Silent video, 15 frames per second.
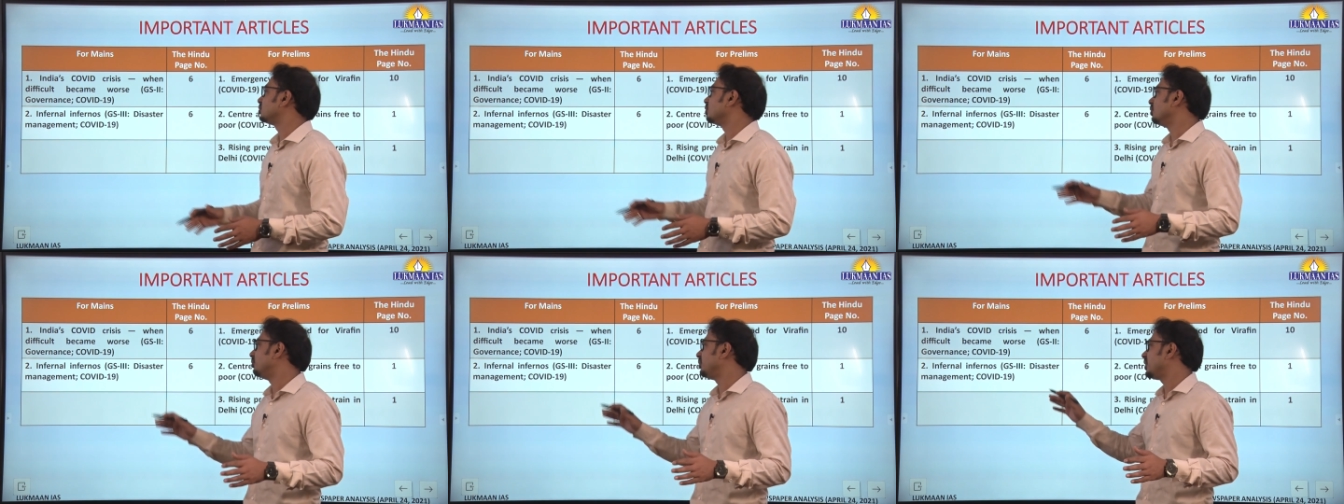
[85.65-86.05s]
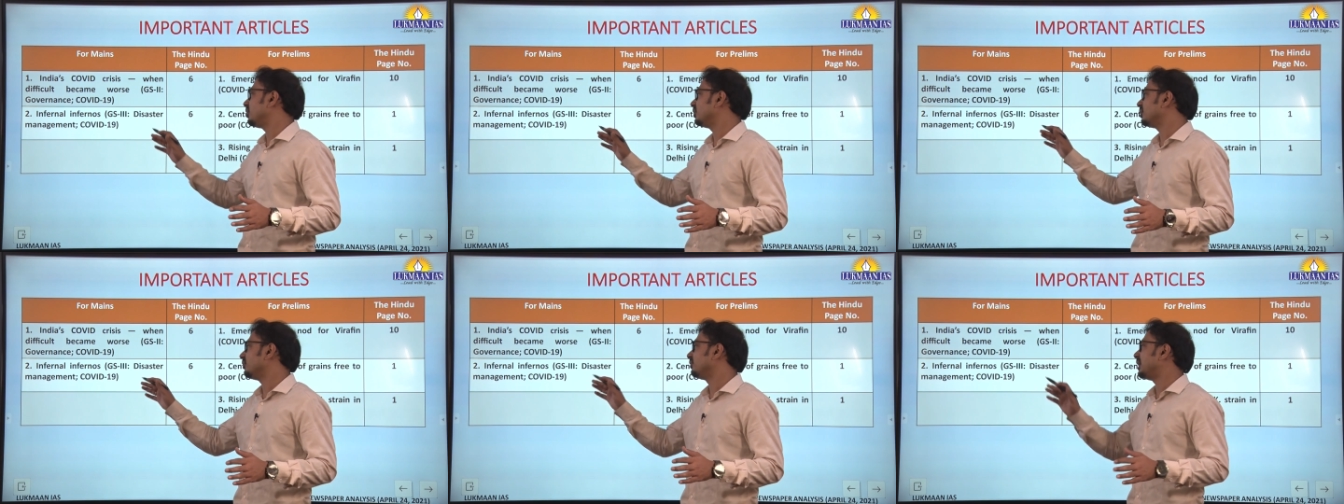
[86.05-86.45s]
So,
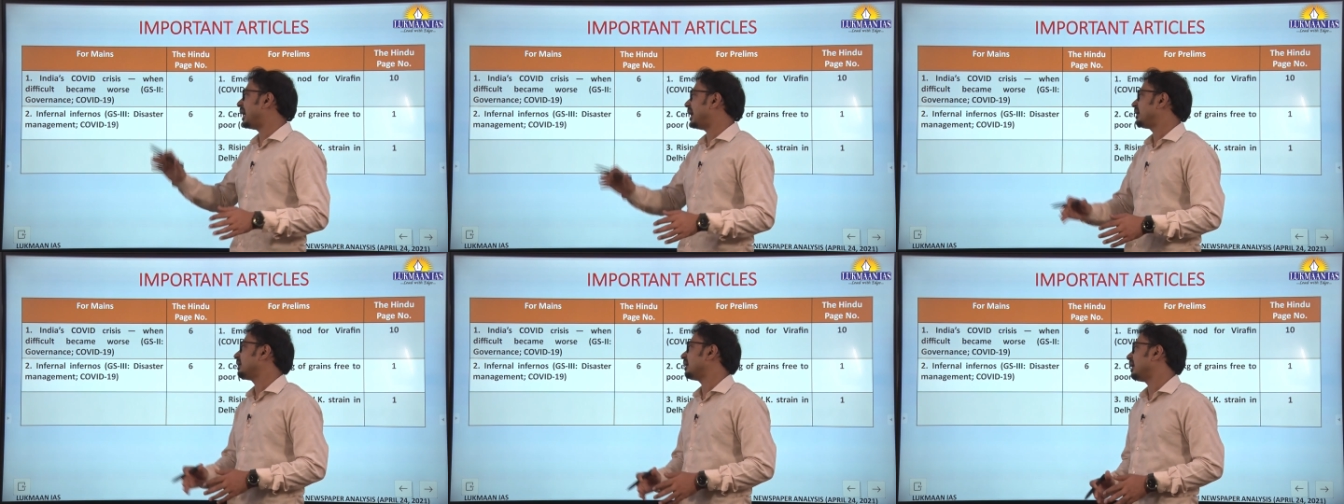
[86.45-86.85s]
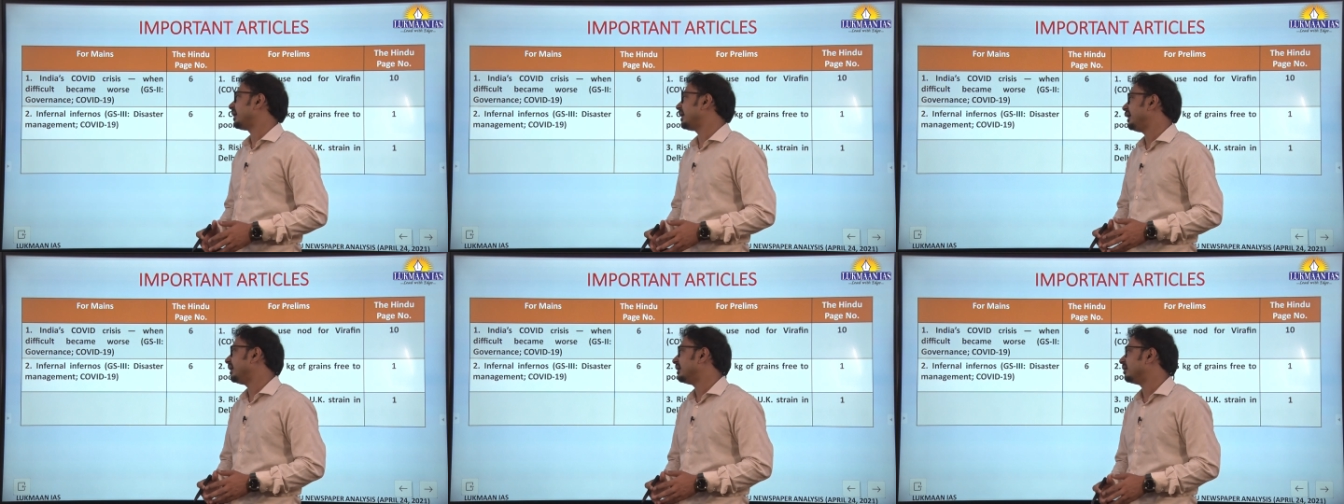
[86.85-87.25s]
because of that,
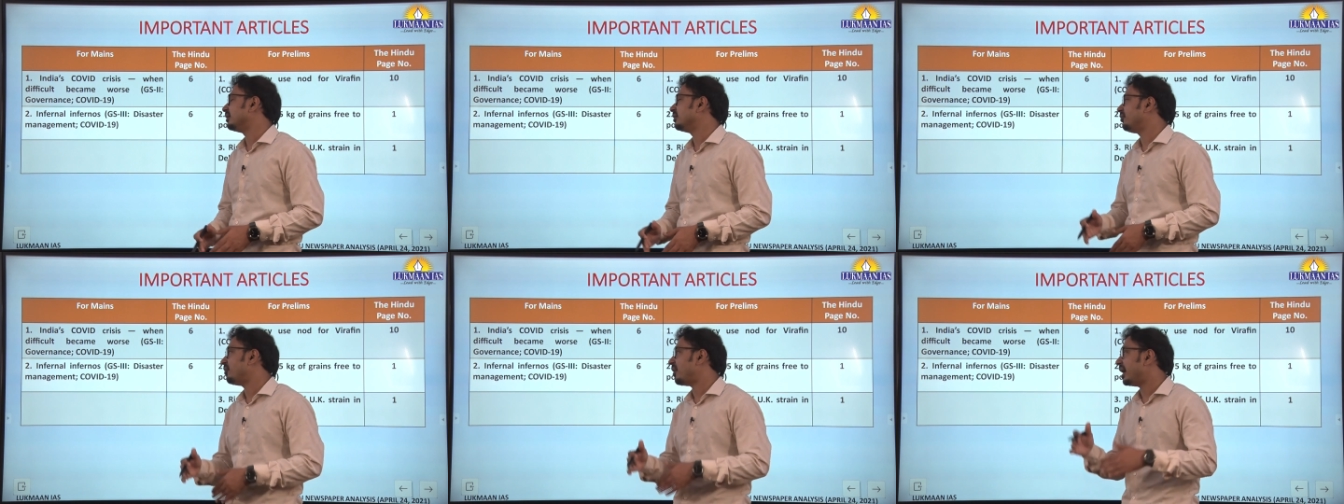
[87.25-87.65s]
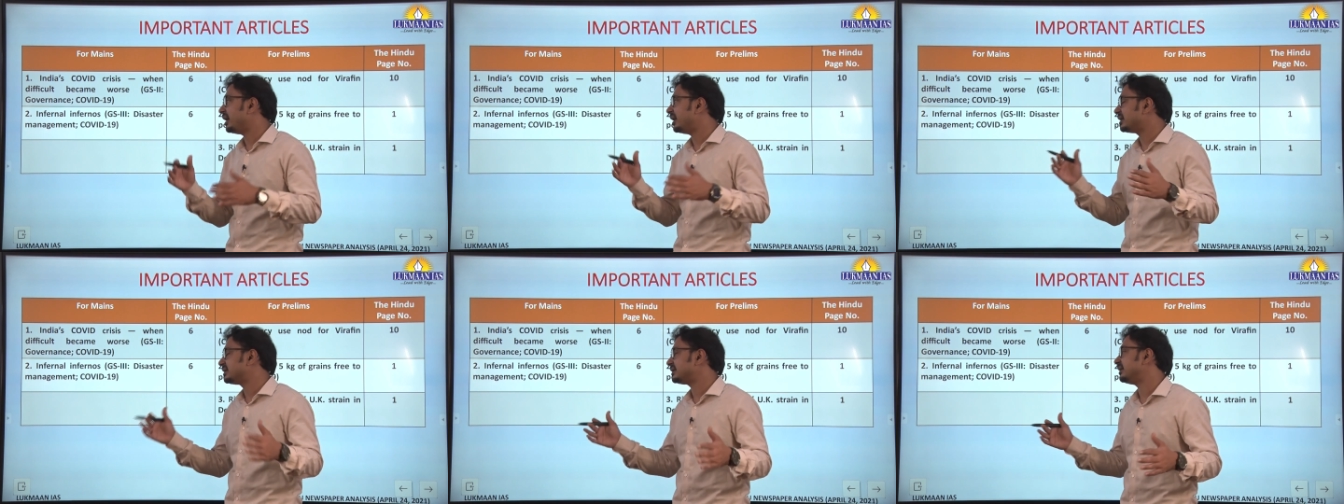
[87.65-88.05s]
again the
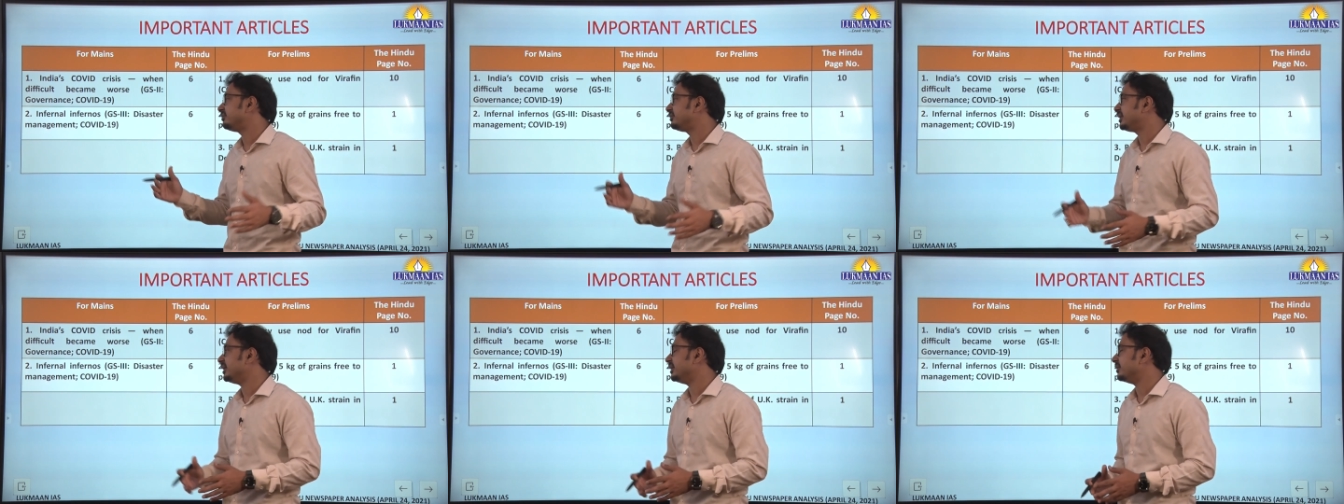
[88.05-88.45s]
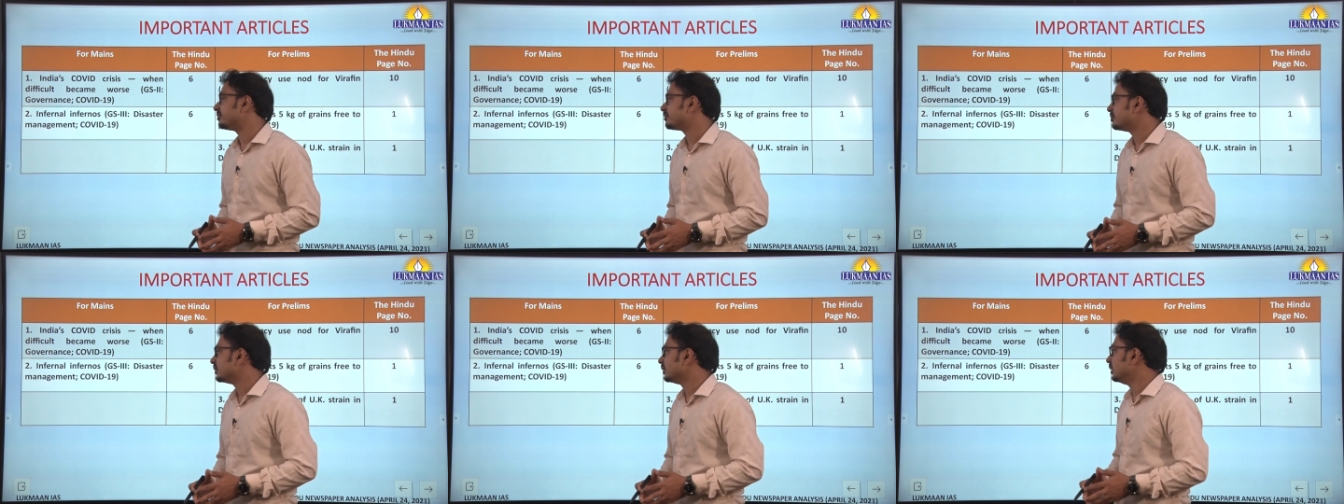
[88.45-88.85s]
fire safety
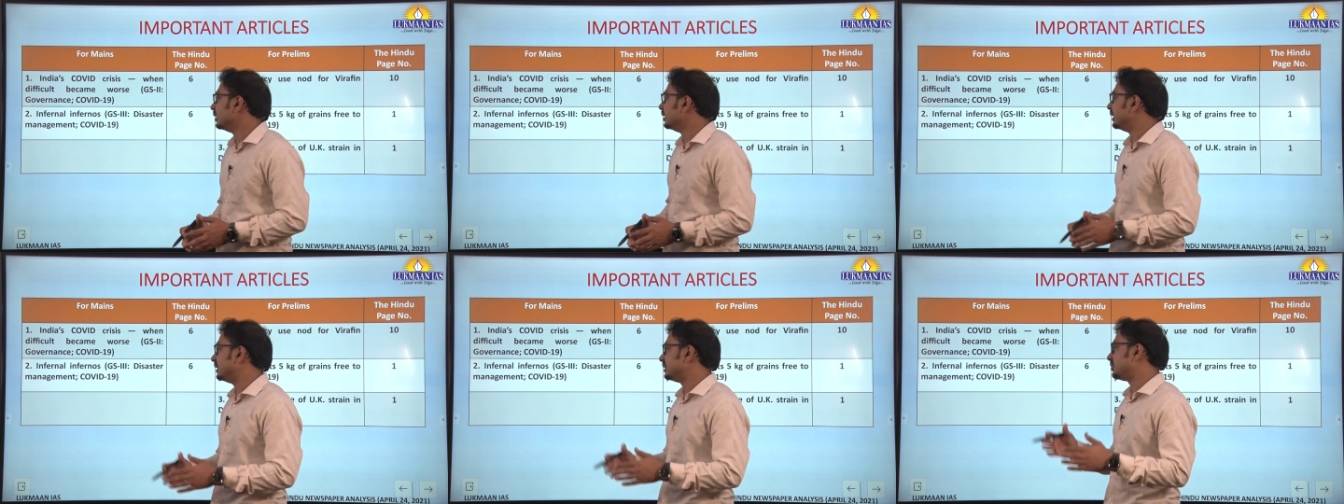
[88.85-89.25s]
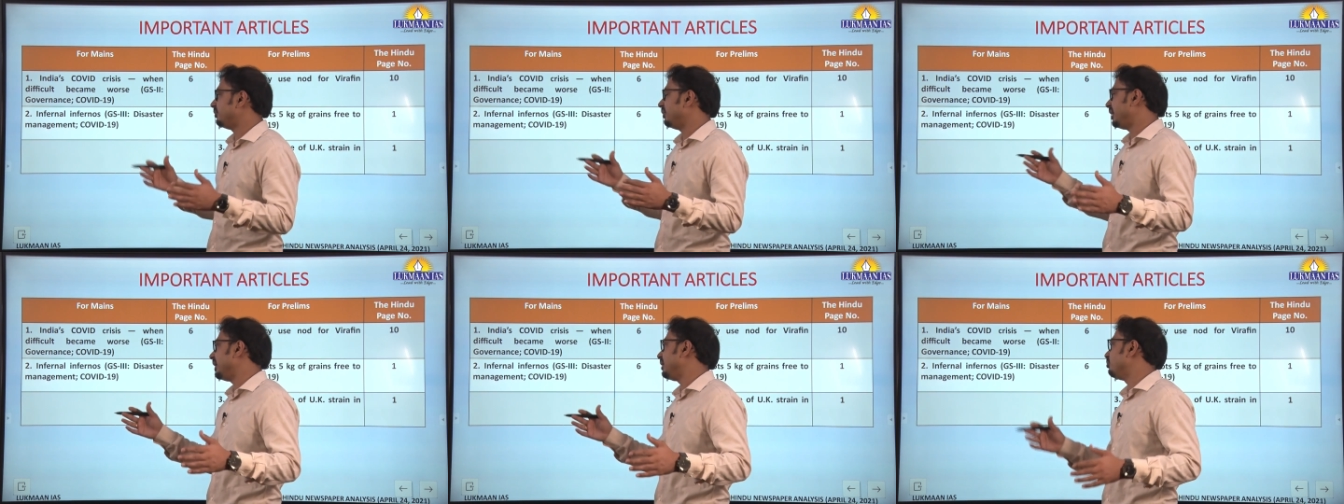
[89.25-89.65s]
is
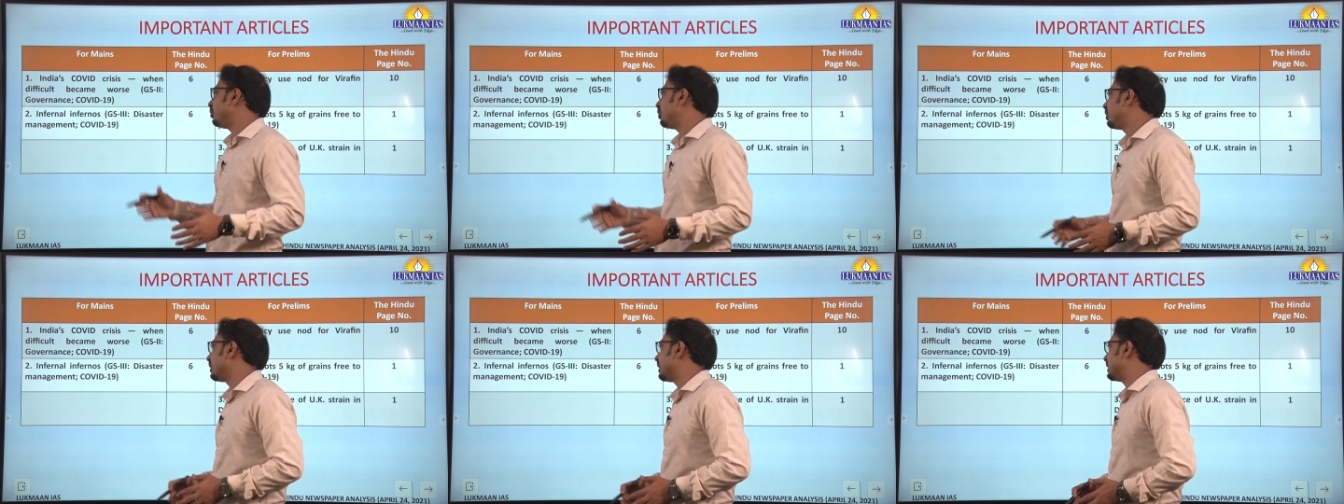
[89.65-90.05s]
very important